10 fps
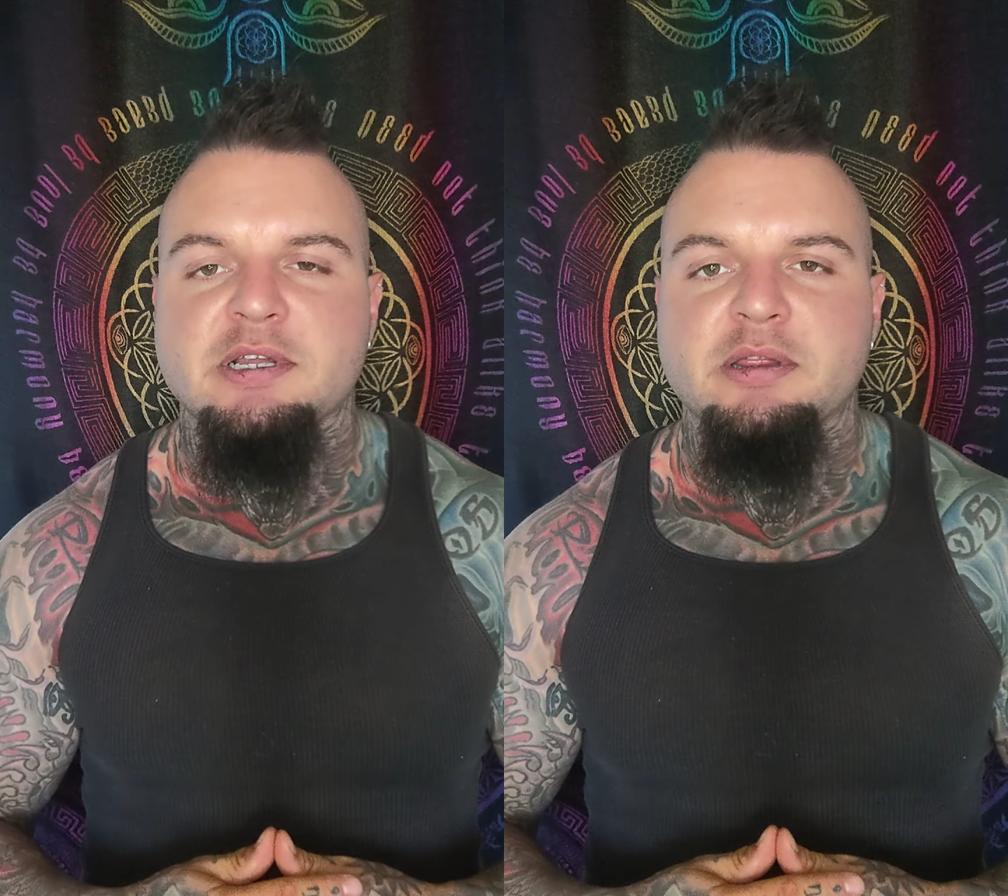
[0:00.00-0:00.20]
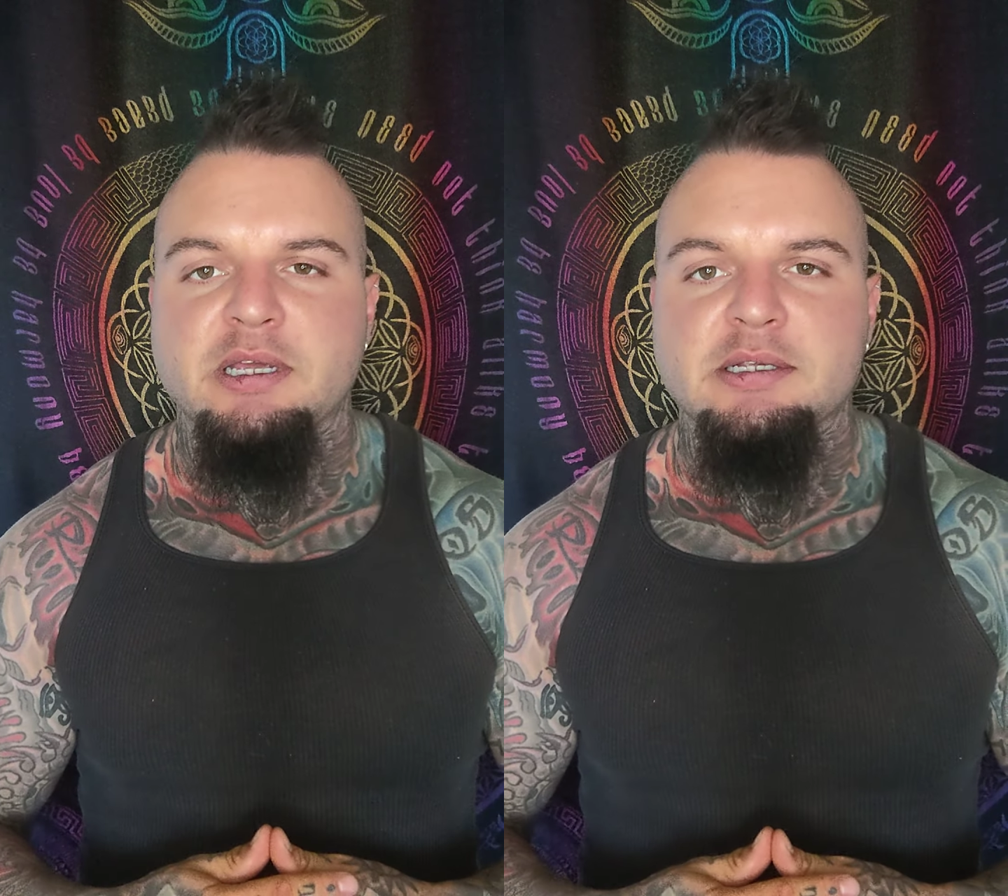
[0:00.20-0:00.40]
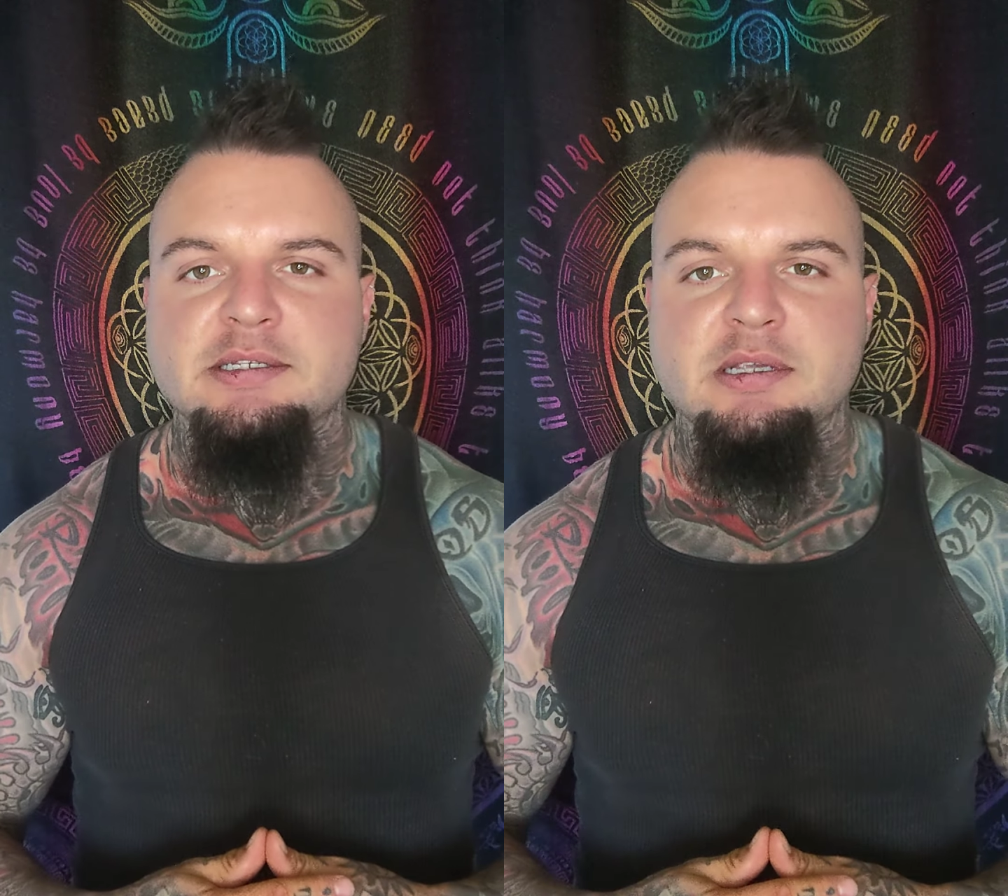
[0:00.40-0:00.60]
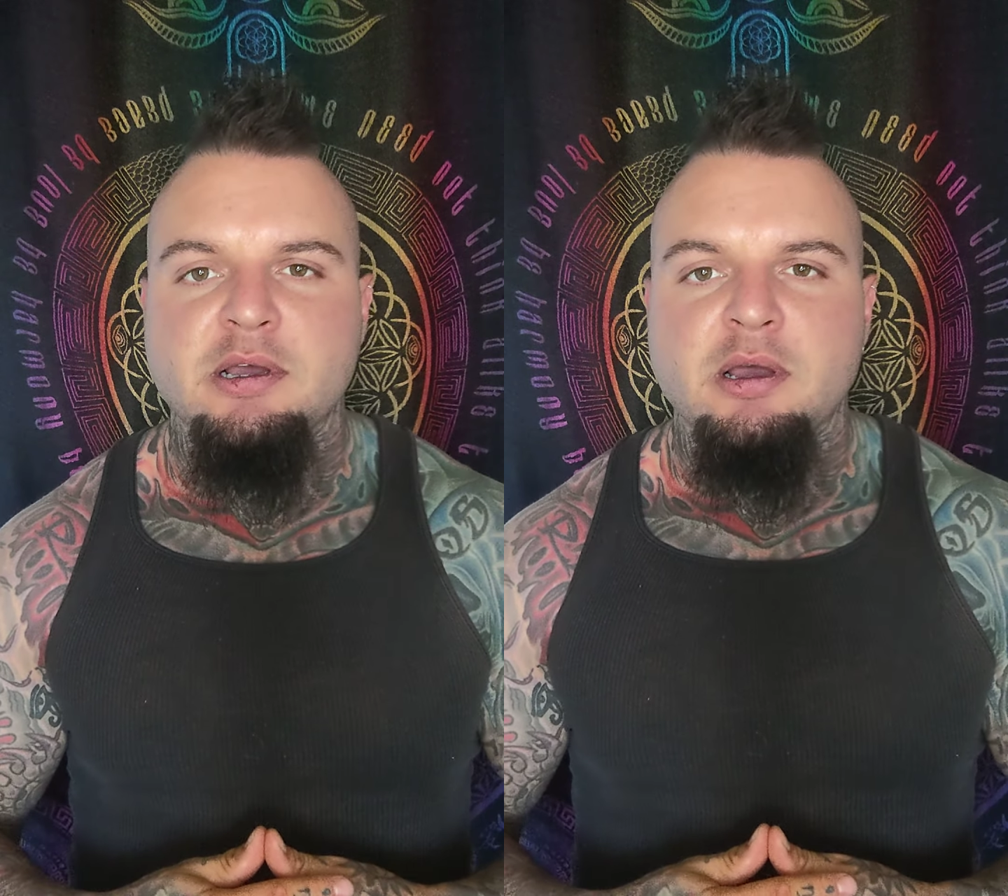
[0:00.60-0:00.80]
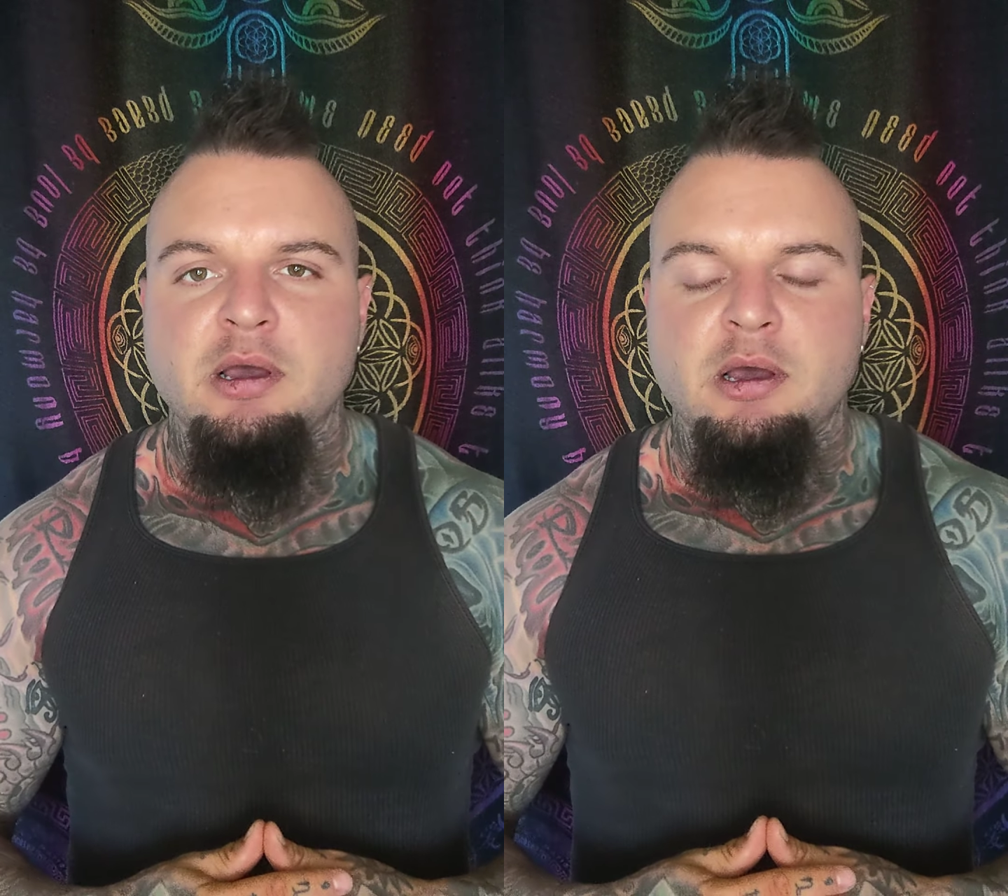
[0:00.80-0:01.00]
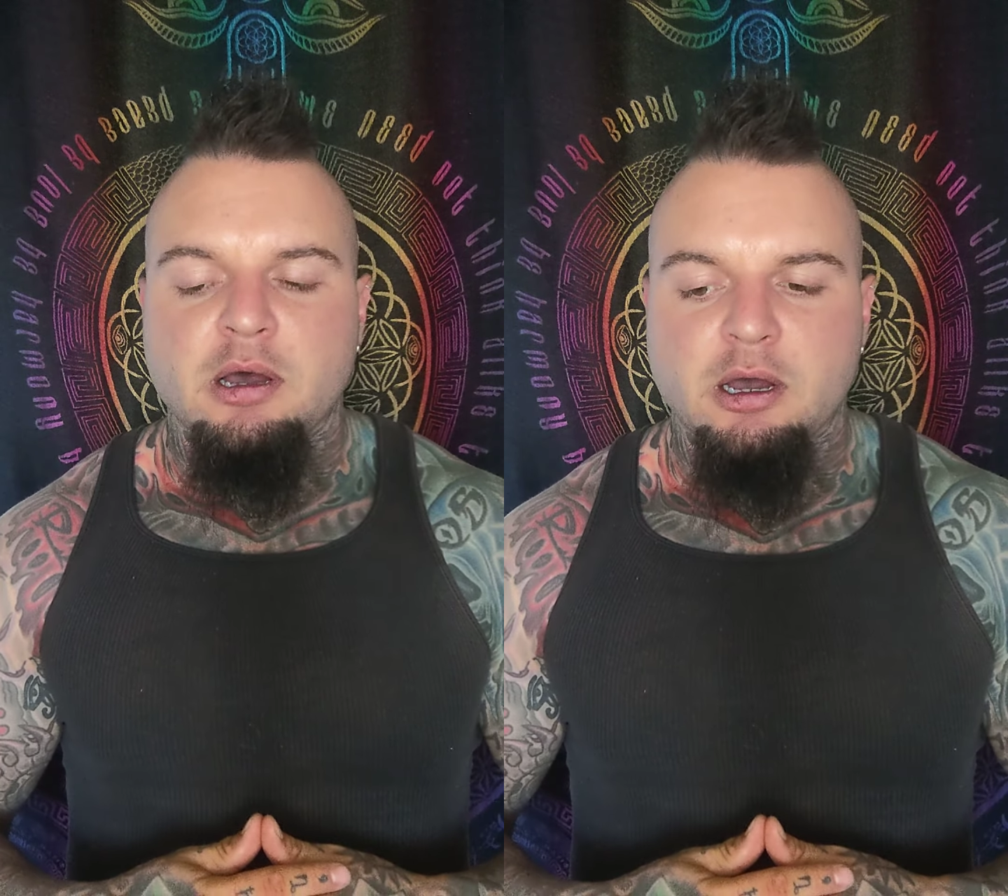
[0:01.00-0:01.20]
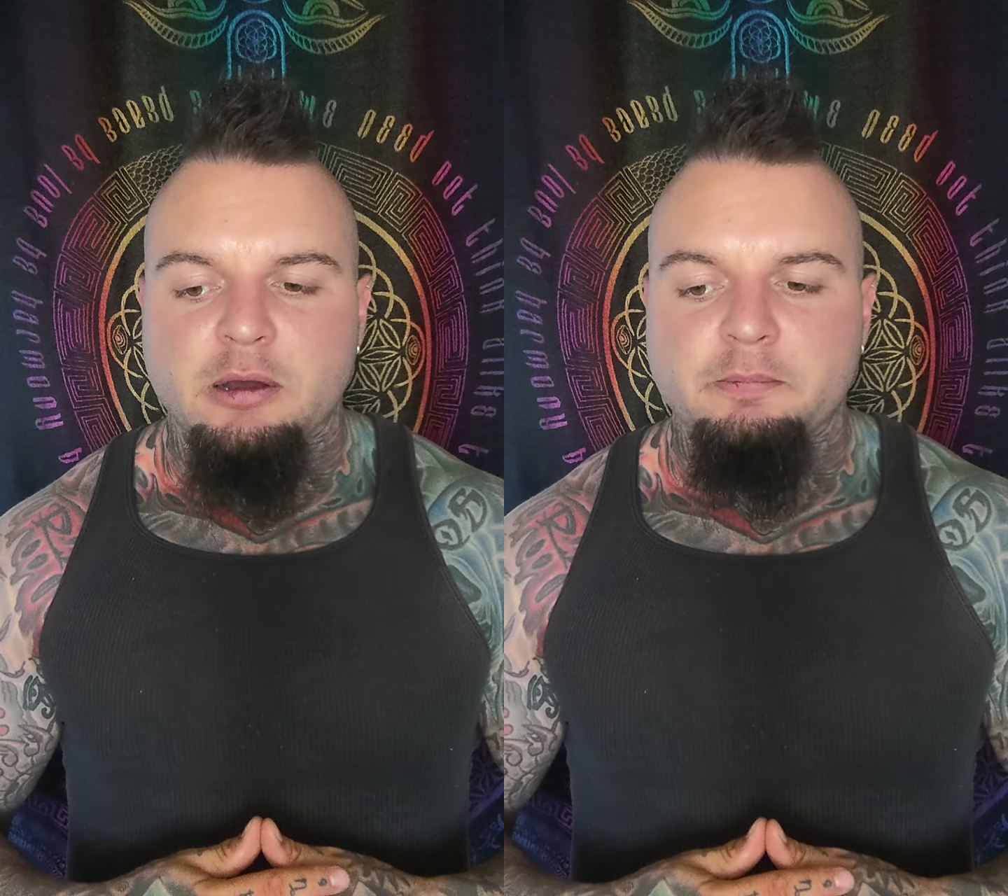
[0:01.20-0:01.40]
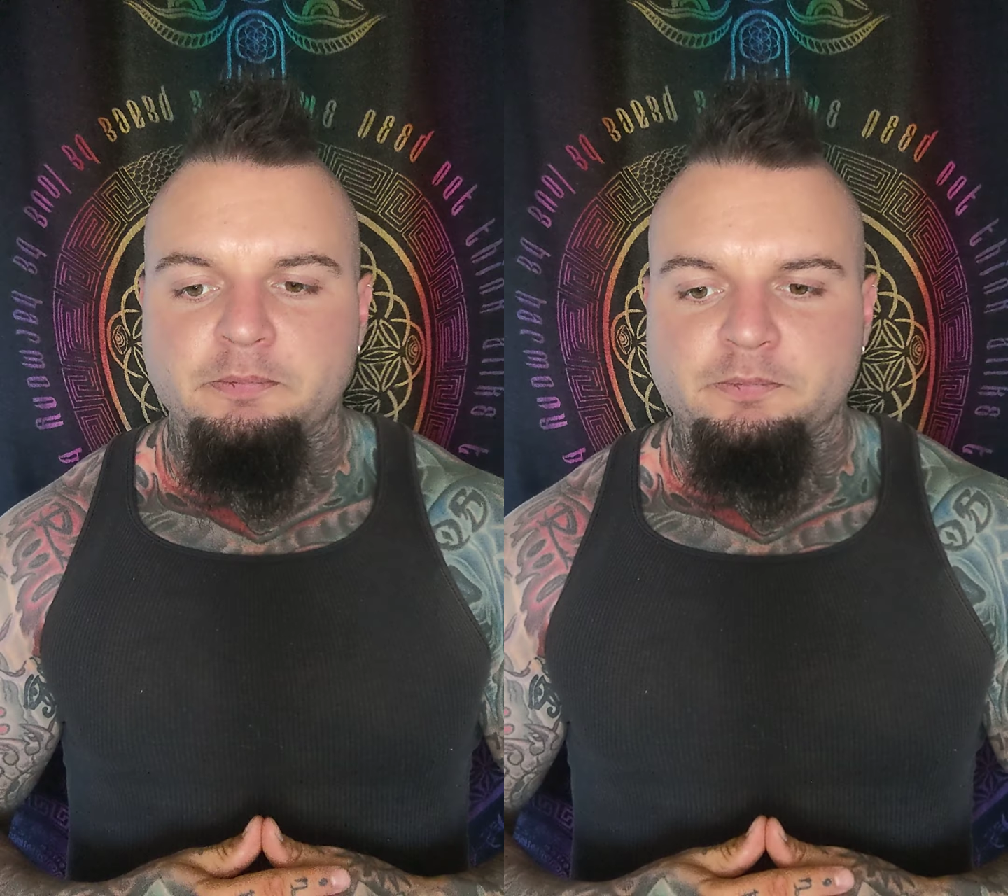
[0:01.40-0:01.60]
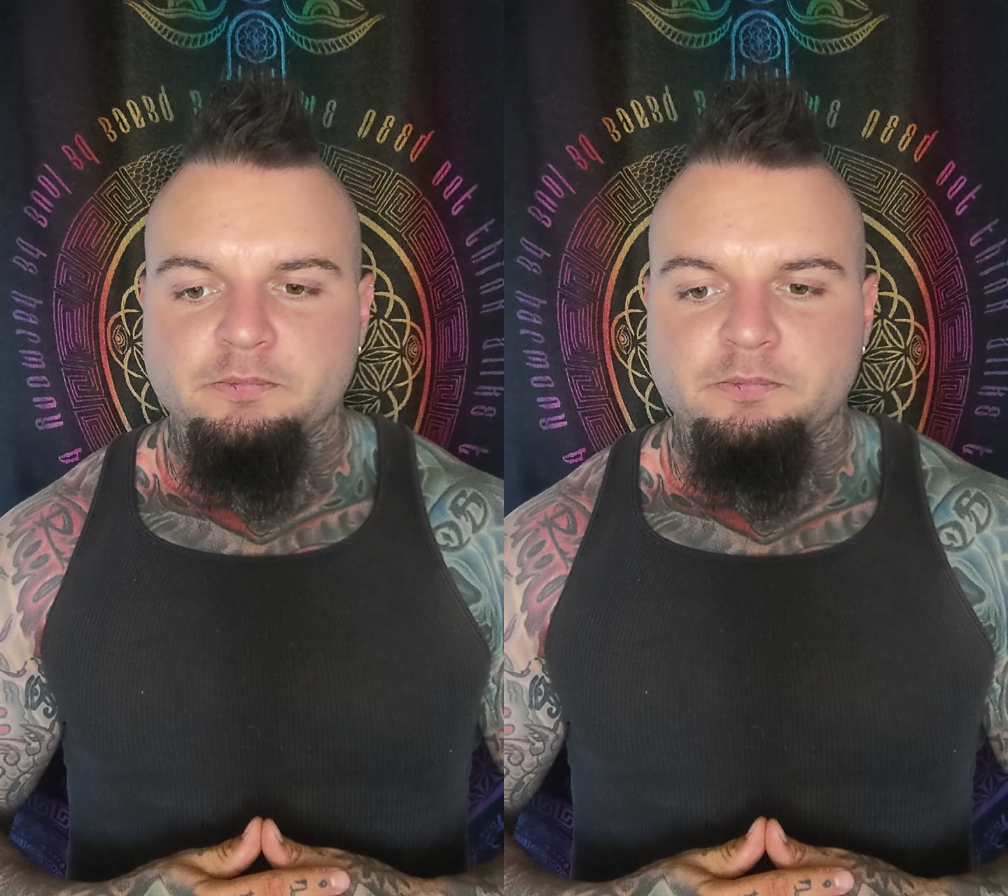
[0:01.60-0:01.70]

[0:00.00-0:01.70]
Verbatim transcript: on things, um,